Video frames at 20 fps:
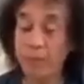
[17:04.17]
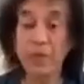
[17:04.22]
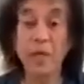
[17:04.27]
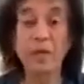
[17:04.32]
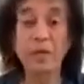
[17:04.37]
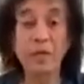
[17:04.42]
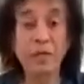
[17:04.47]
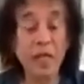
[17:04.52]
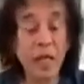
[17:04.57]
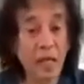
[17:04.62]

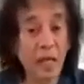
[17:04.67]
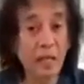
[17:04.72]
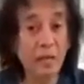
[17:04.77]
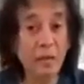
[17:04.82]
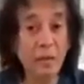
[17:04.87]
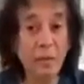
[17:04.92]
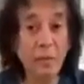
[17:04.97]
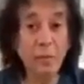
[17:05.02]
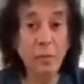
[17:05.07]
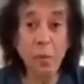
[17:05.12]
And
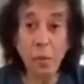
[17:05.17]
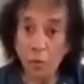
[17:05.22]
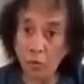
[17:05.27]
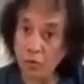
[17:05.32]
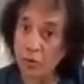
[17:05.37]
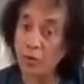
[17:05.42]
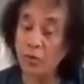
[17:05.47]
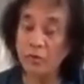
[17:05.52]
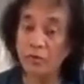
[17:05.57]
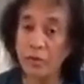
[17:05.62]
then
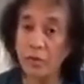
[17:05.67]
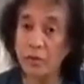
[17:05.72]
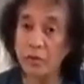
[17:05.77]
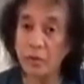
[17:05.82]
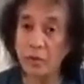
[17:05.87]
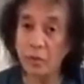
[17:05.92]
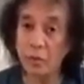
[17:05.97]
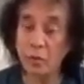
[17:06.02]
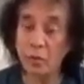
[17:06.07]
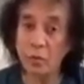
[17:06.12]
most of the
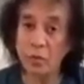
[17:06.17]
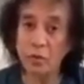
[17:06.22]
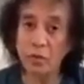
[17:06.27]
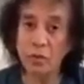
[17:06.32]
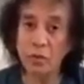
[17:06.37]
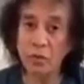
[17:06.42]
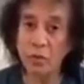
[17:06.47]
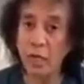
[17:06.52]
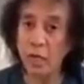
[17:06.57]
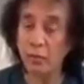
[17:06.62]

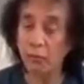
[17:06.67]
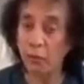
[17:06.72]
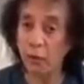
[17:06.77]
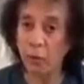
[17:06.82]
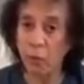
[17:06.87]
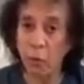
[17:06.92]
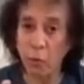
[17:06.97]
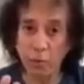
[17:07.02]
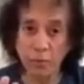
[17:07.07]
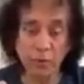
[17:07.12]
strokes that
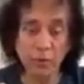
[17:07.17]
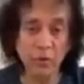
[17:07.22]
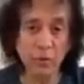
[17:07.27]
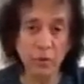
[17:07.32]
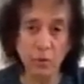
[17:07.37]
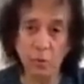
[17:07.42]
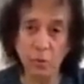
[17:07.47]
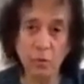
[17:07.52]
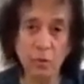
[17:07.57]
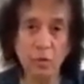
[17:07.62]
were open
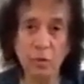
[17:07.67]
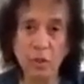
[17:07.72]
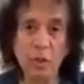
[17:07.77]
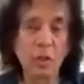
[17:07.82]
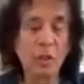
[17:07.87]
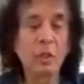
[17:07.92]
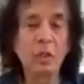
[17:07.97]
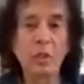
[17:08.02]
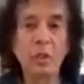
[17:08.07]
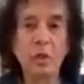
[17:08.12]
stroke
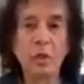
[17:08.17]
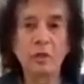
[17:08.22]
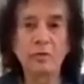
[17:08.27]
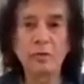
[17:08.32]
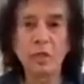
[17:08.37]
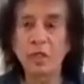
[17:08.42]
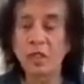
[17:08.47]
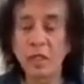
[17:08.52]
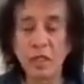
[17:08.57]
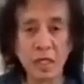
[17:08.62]

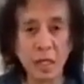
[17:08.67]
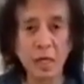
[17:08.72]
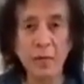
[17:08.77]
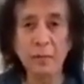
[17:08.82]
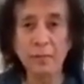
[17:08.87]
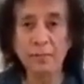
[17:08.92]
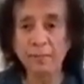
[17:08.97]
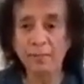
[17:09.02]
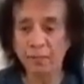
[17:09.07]
of the kinar,